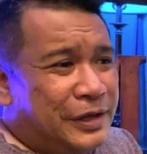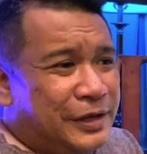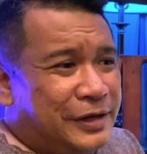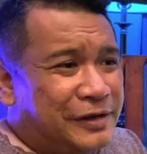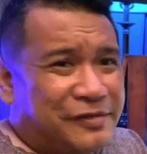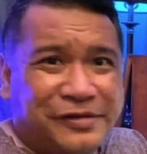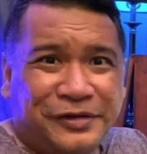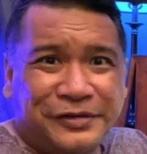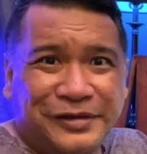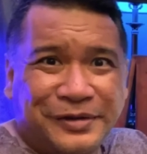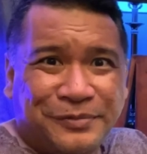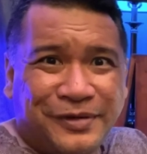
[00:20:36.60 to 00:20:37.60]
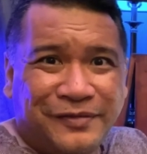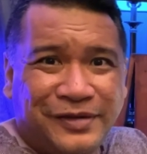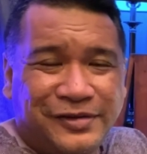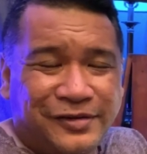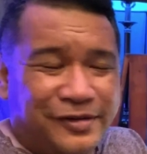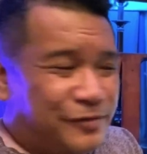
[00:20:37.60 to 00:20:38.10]
consultant
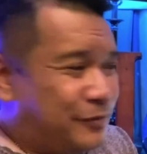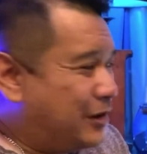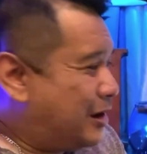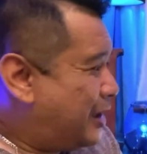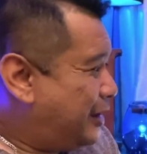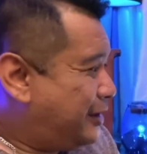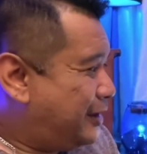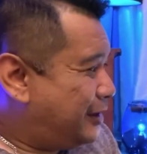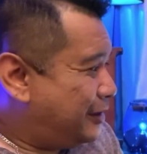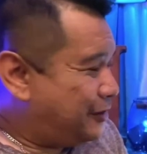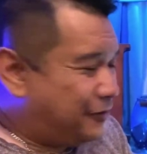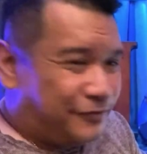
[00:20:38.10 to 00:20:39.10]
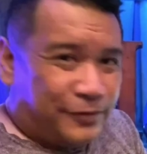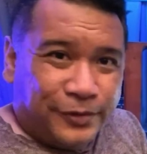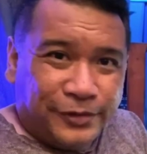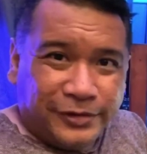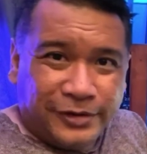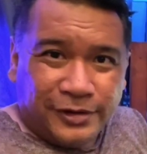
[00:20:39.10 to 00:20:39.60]
privileges where I can
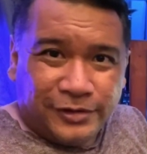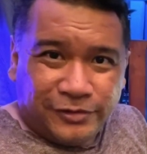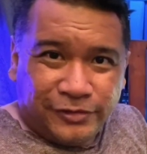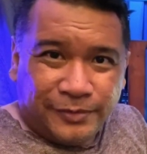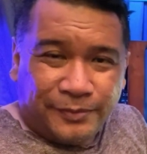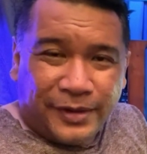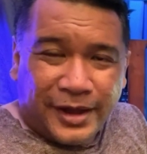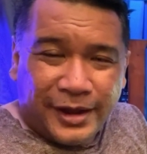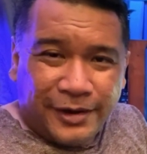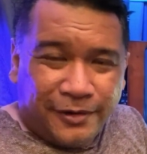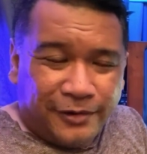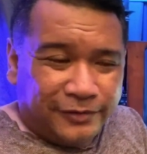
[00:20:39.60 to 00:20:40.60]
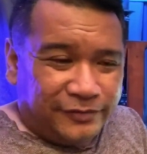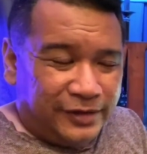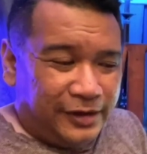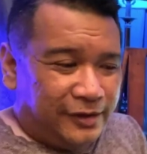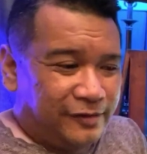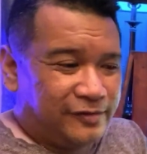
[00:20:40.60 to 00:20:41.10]
afford to buy all of
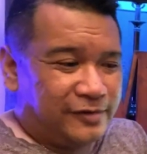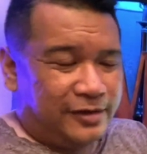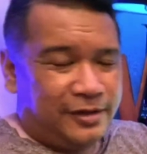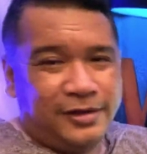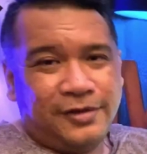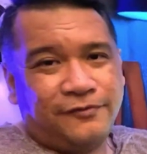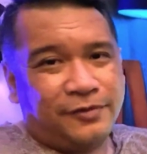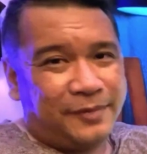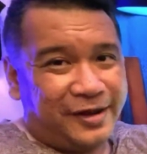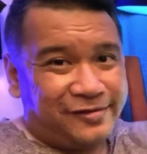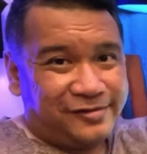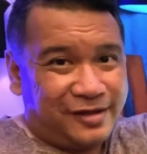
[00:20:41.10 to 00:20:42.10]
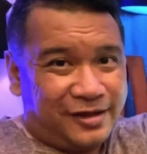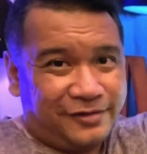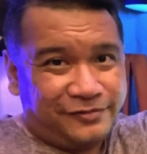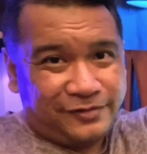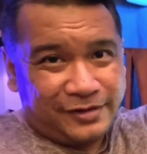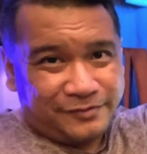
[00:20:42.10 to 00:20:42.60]
these for
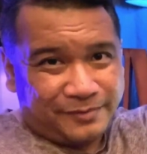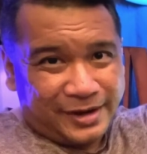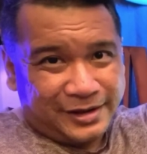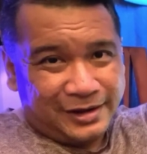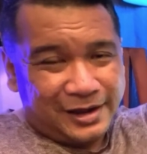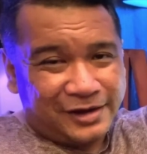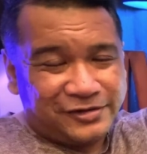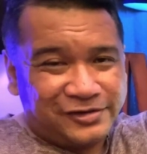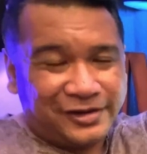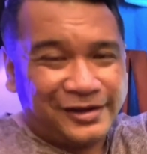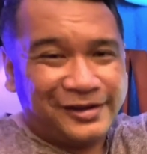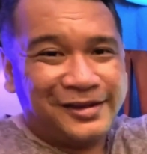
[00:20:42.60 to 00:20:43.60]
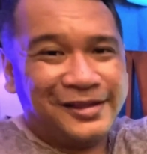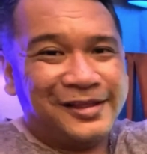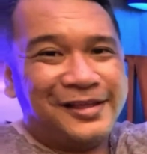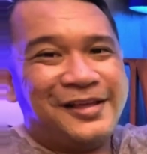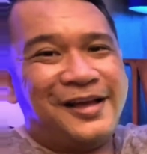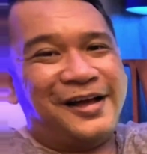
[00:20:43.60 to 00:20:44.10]
myself and my collection.
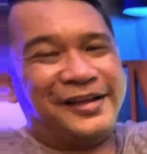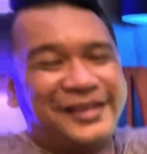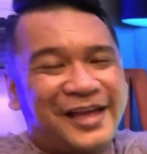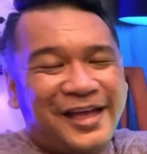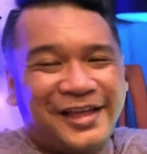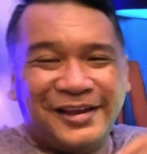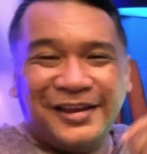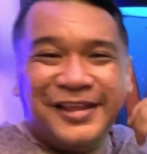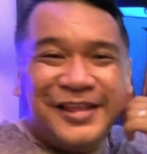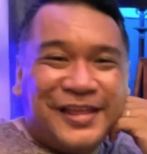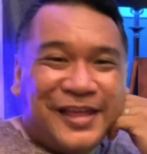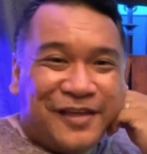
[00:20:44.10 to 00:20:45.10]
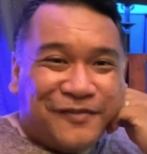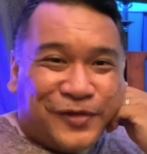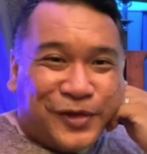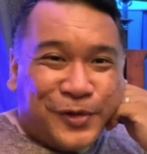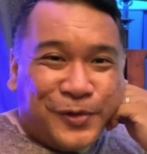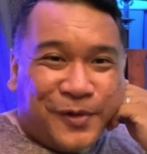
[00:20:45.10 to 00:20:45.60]
Again, if
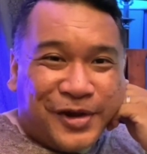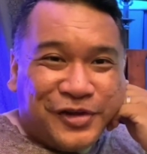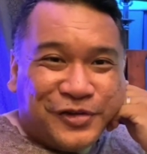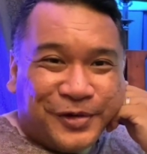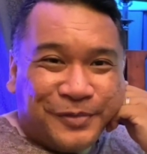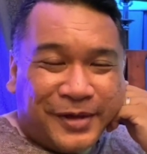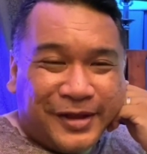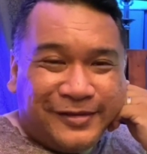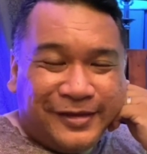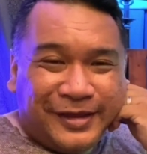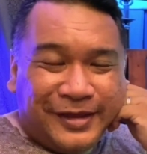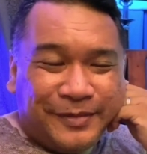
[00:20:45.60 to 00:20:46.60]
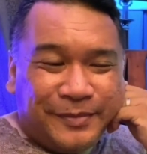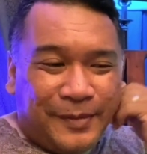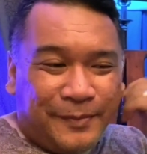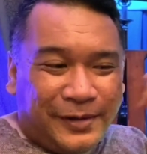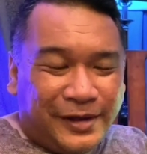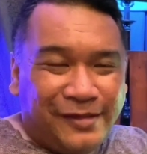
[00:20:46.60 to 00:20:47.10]
you want to join my
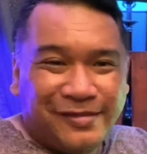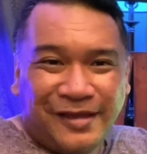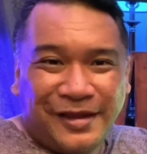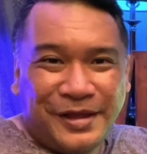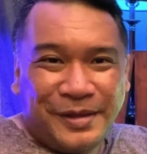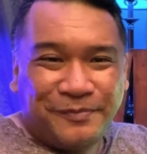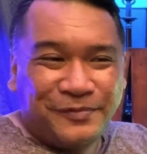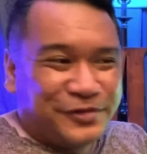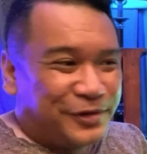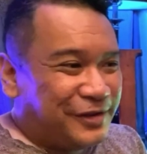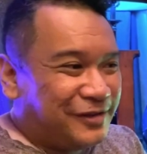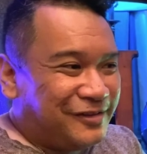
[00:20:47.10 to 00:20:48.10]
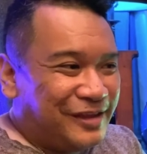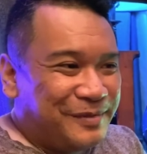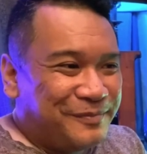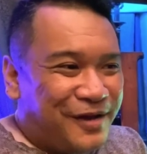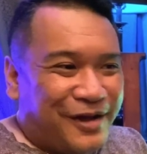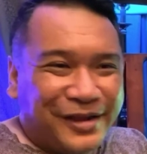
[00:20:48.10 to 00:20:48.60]
team, please sign up. Join the
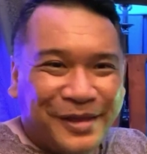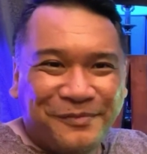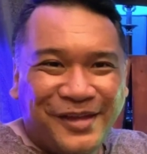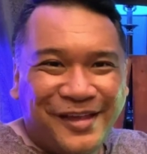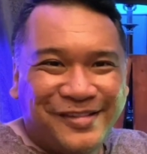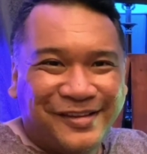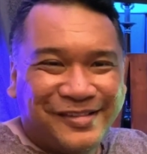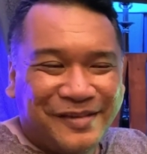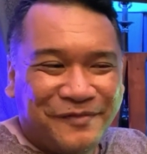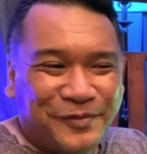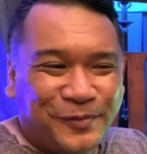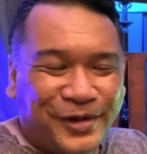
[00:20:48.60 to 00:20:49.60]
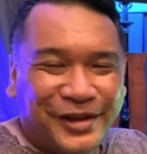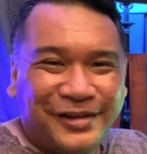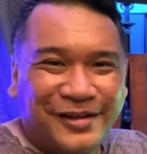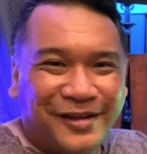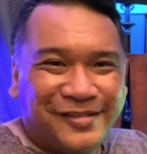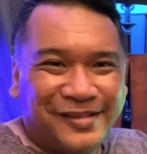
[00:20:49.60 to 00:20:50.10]
team on
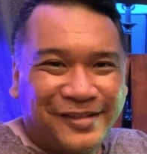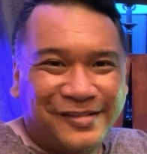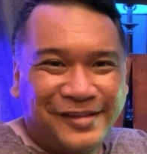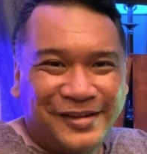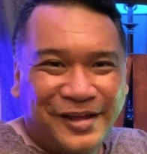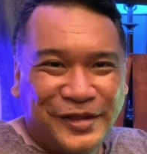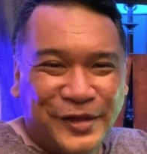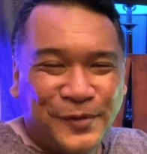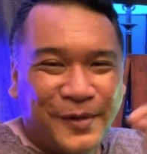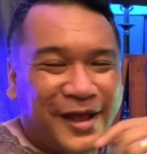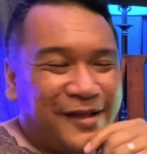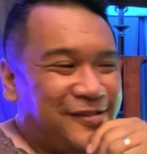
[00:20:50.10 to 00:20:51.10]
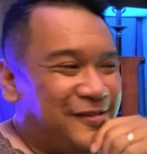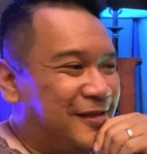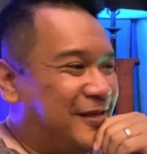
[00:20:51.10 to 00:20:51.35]
mk671.scentsy.us